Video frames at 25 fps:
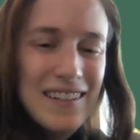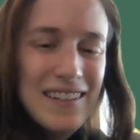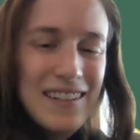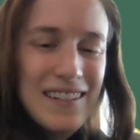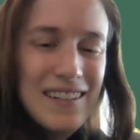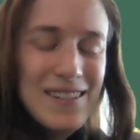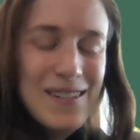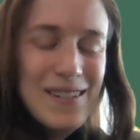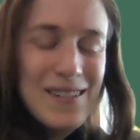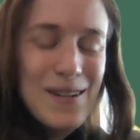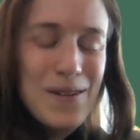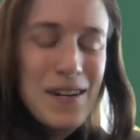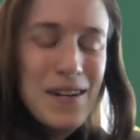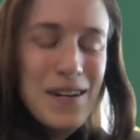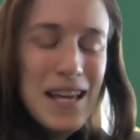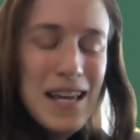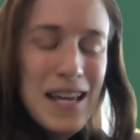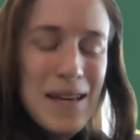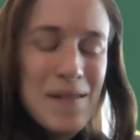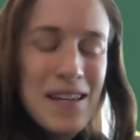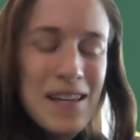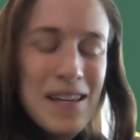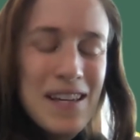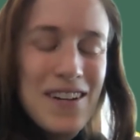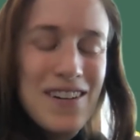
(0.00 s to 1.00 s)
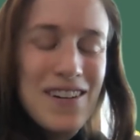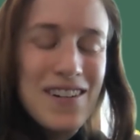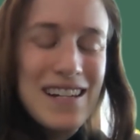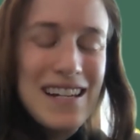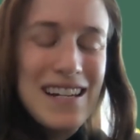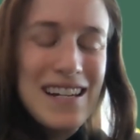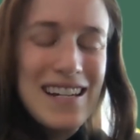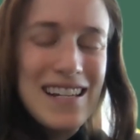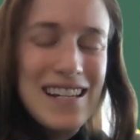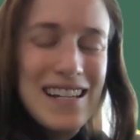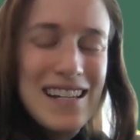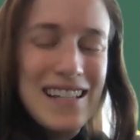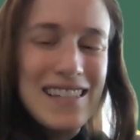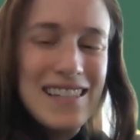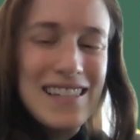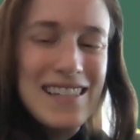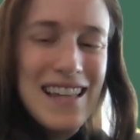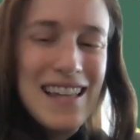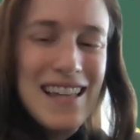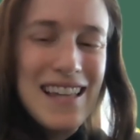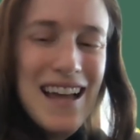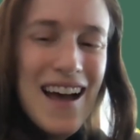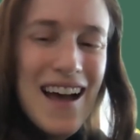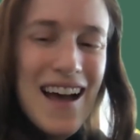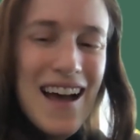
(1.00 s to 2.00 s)
So naming your need
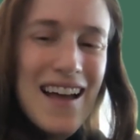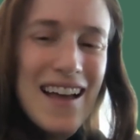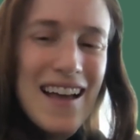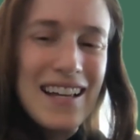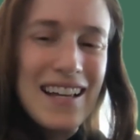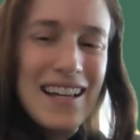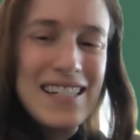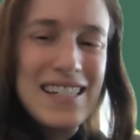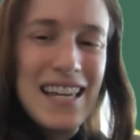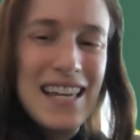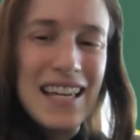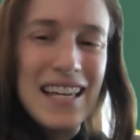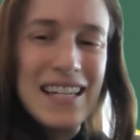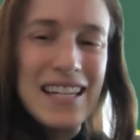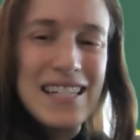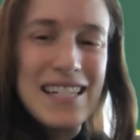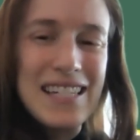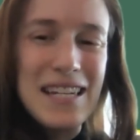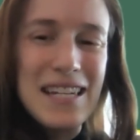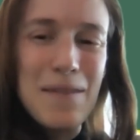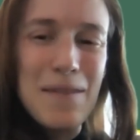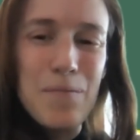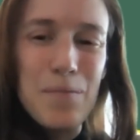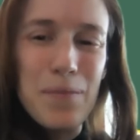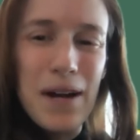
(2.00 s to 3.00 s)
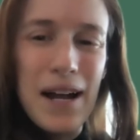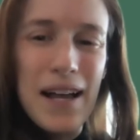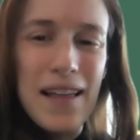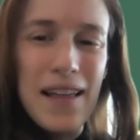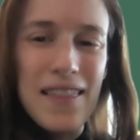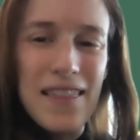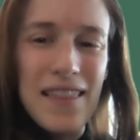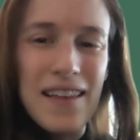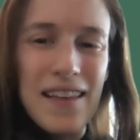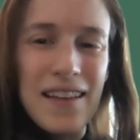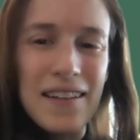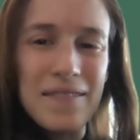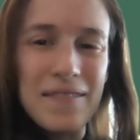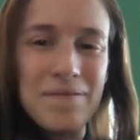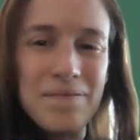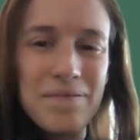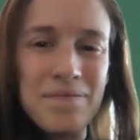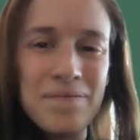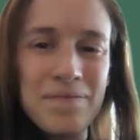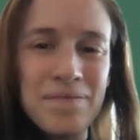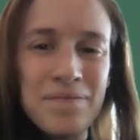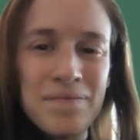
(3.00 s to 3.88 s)
inside, take a deep breath in.